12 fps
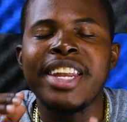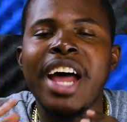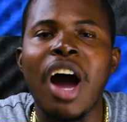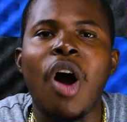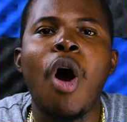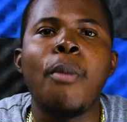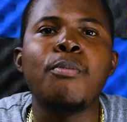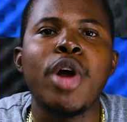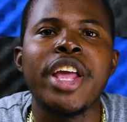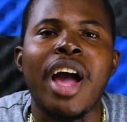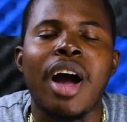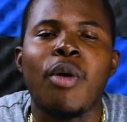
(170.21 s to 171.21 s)
That
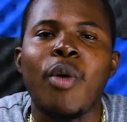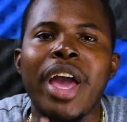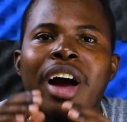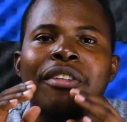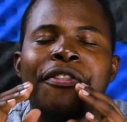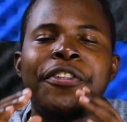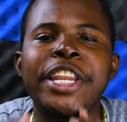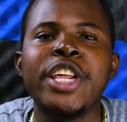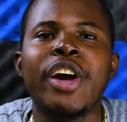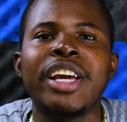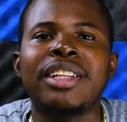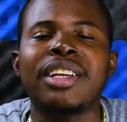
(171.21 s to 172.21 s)
hombre here, when I
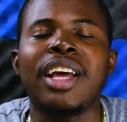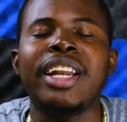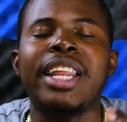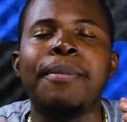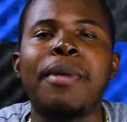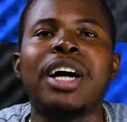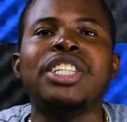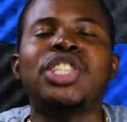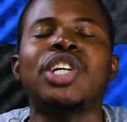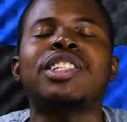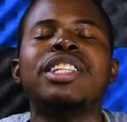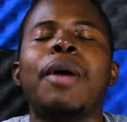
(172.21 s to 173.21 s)
video it, the man
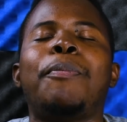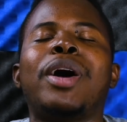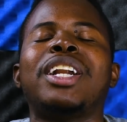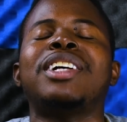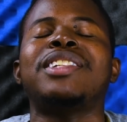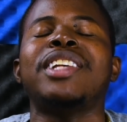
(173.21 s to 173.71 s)
just there and I